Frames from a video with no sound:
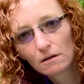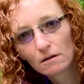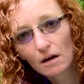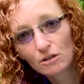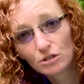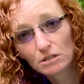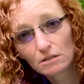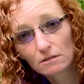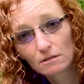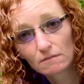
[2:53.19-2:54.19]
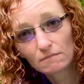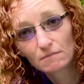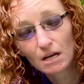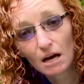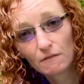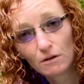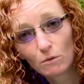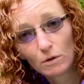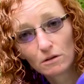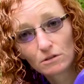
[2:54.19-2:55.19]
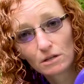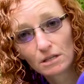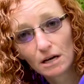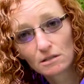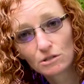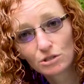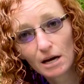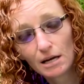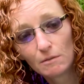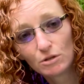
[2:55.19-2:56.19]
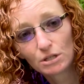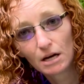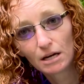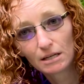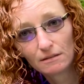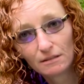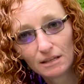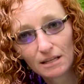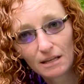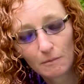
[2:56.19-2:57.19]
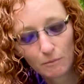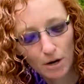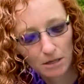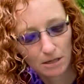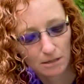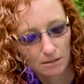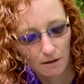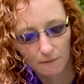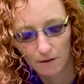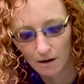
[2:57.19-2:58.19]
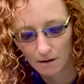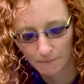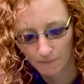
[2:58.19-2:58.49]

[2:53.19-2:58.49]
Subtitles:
not just to have your wheels look nice and shiny, but you got to get that brake dust off of there.